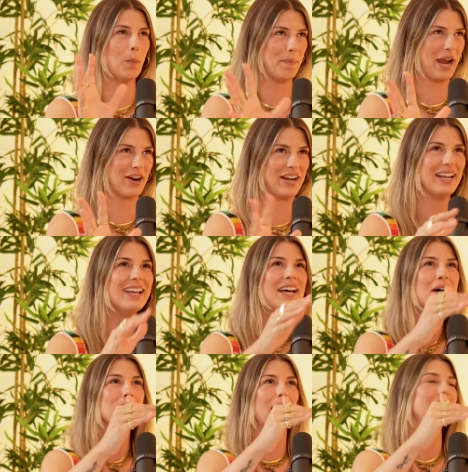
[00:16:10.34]
Barry,
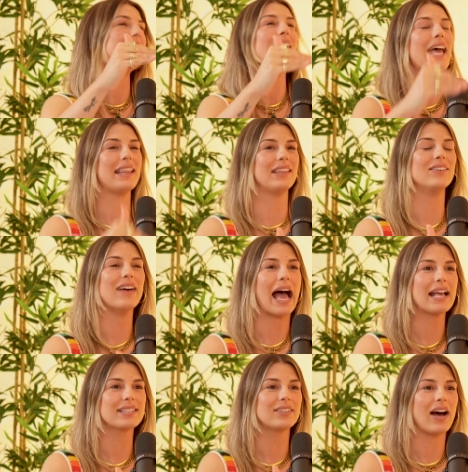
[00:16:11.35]
by the the
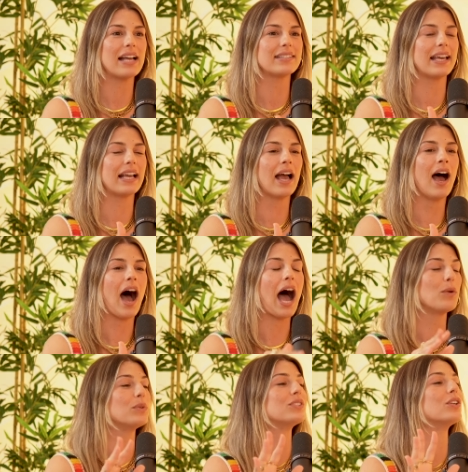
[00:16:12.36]
last class like
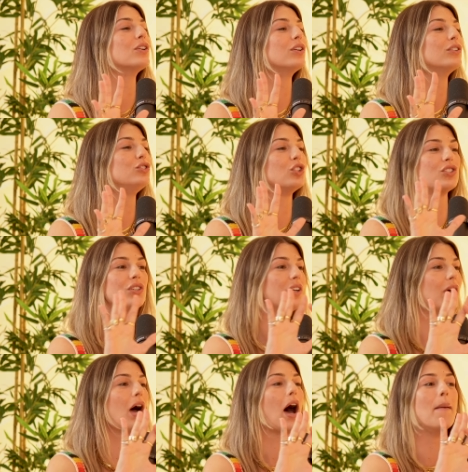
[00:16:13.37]
I was just
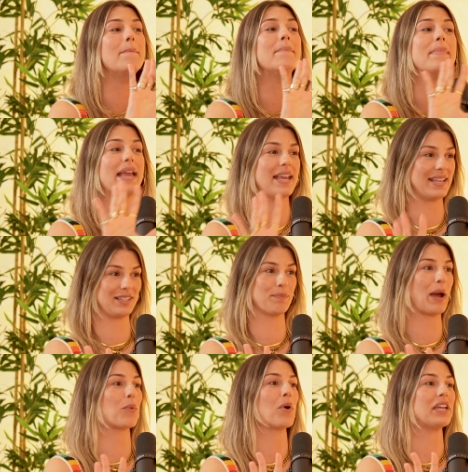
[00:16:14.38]
amazed
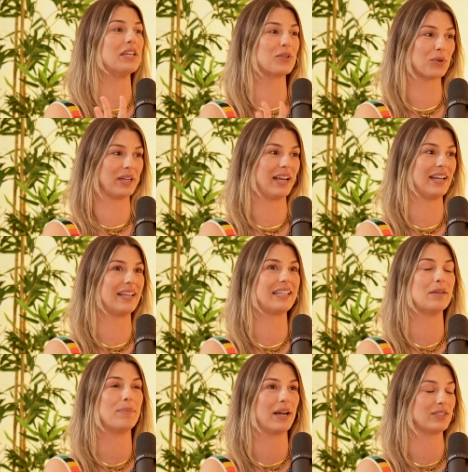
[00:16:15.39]
by what he created
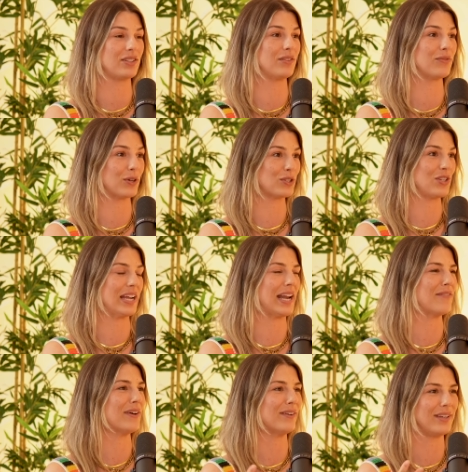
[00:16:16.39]
compared to the first day. And I
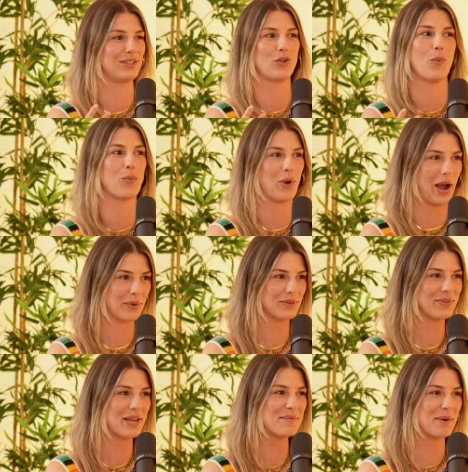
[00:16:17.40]
felt like so proud of
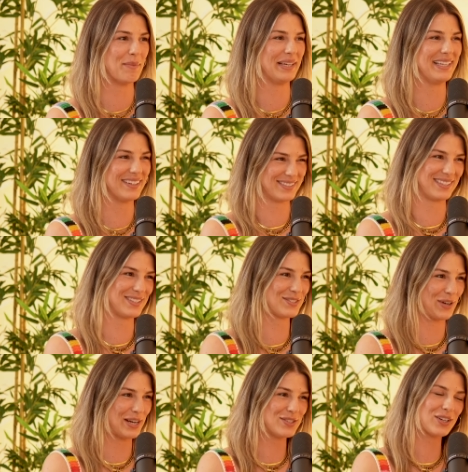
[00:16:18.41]
him. Aww. I'm like, here's a
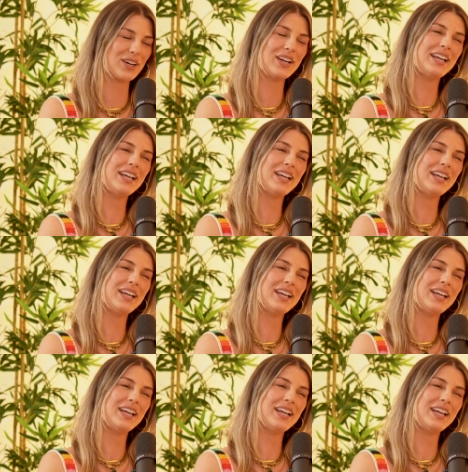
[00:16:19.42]
stranger.